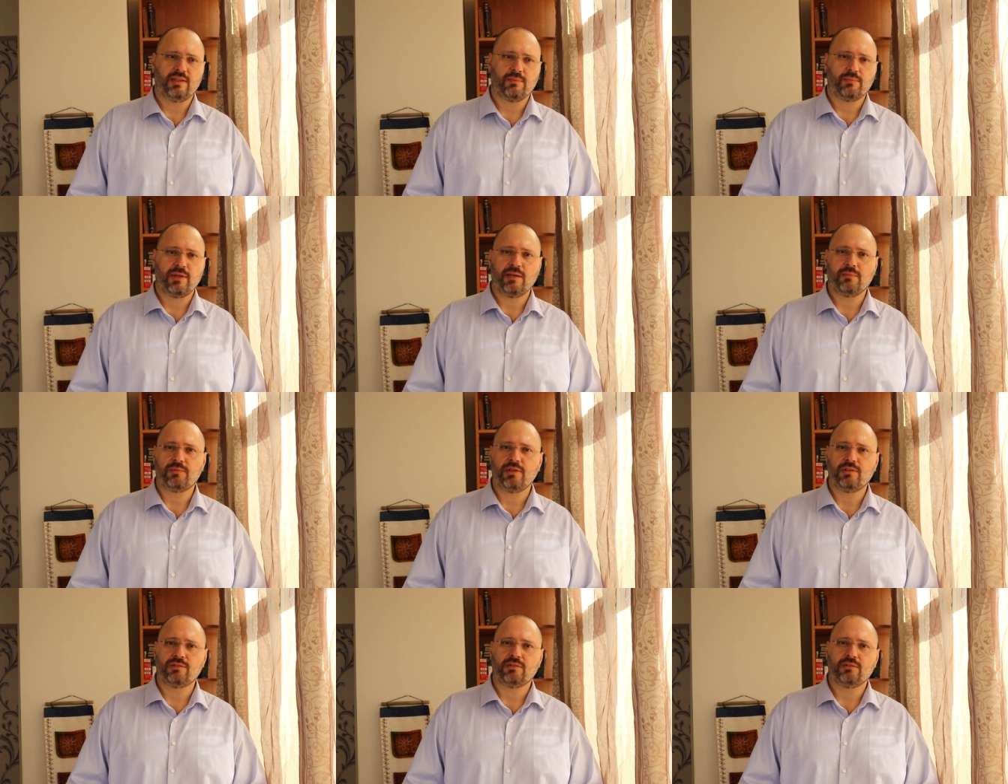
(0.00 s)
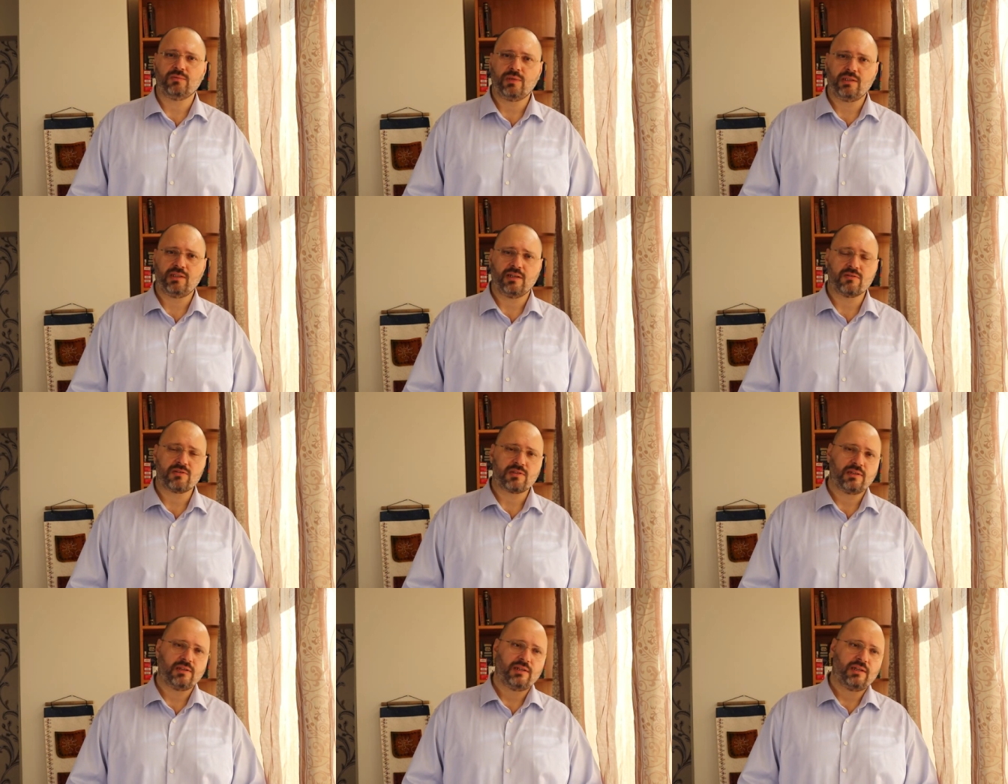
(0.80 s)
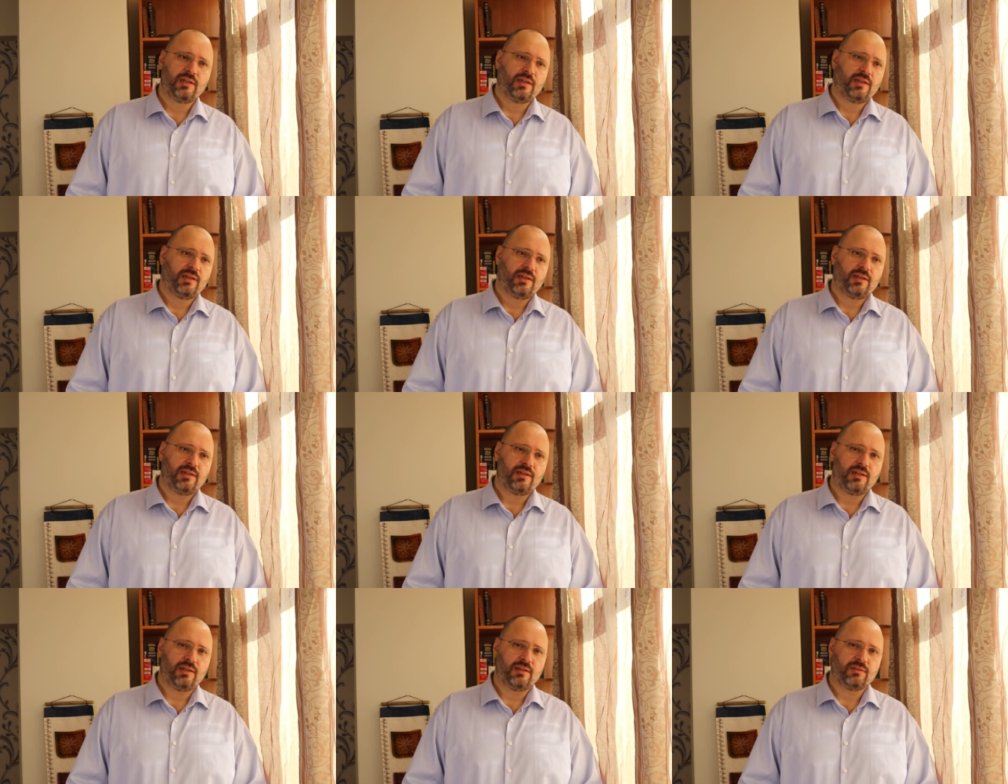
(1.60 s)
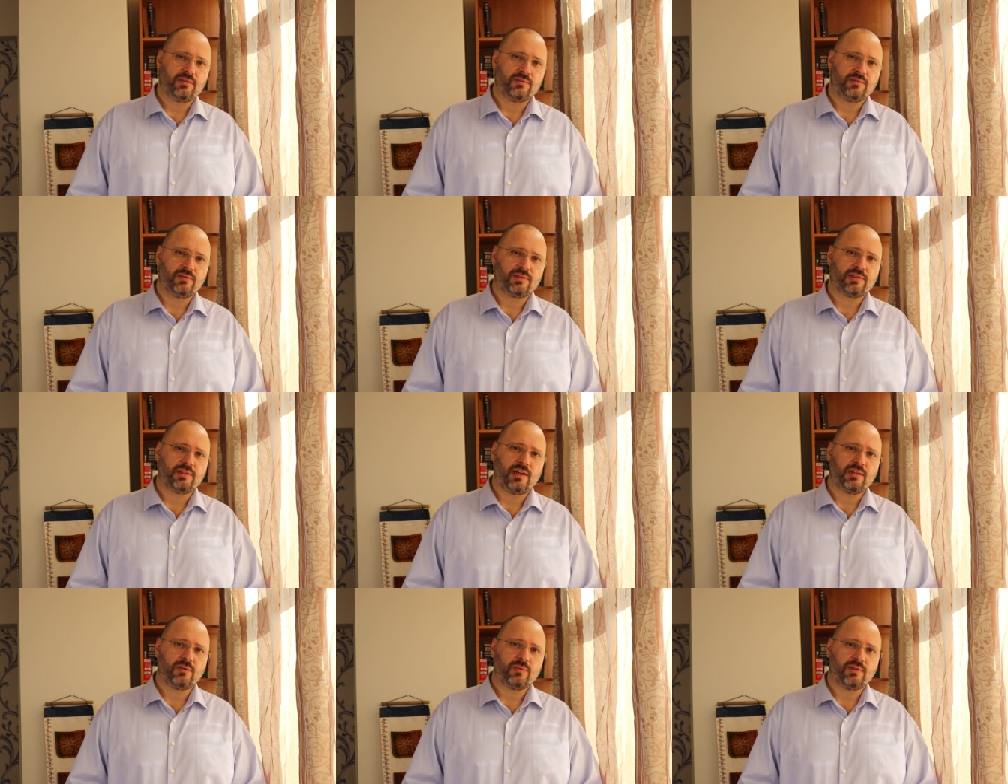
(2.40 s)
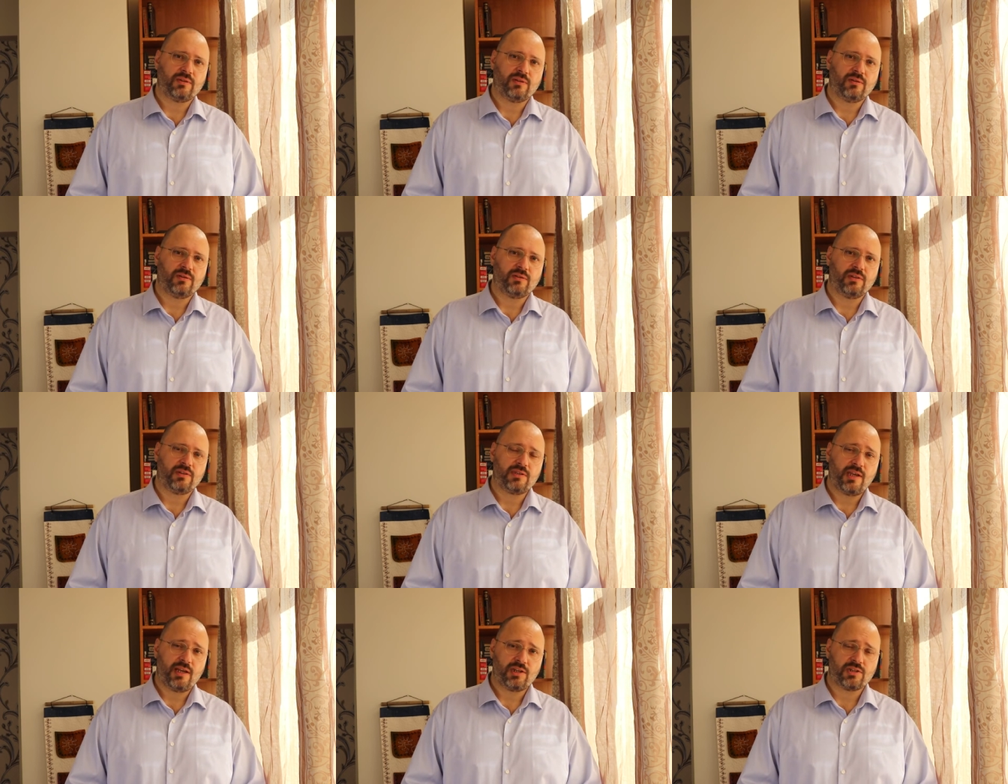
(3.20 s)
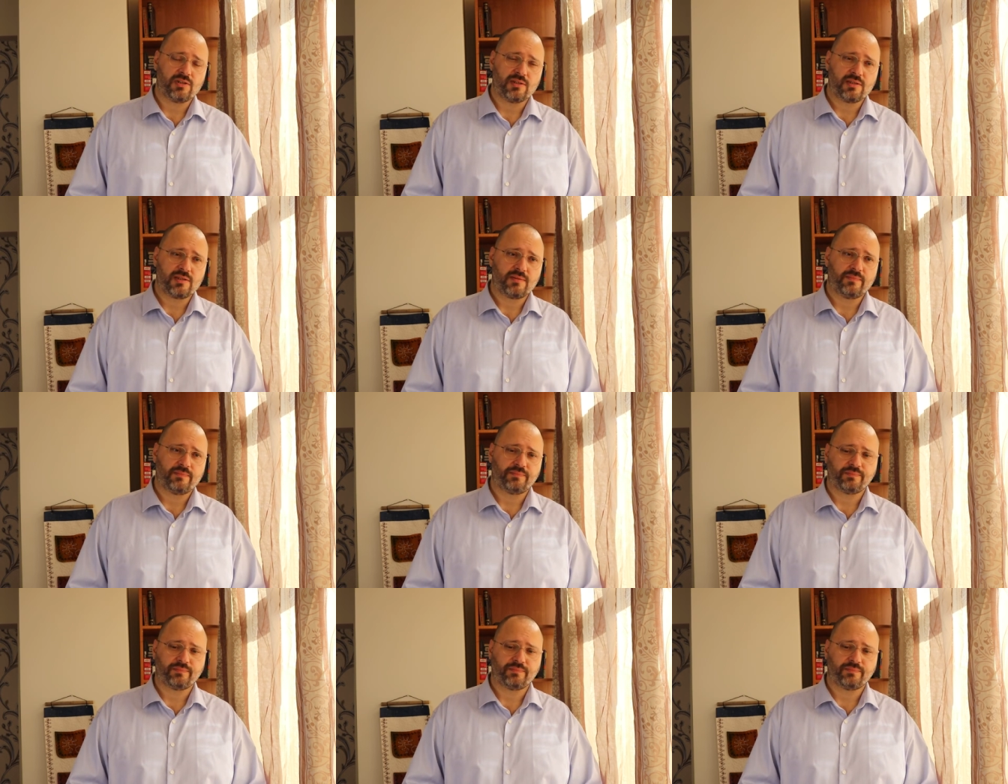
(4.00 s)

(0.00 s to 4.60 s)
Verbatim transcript: applying pressure on the White House uh, to start with all these sanctions.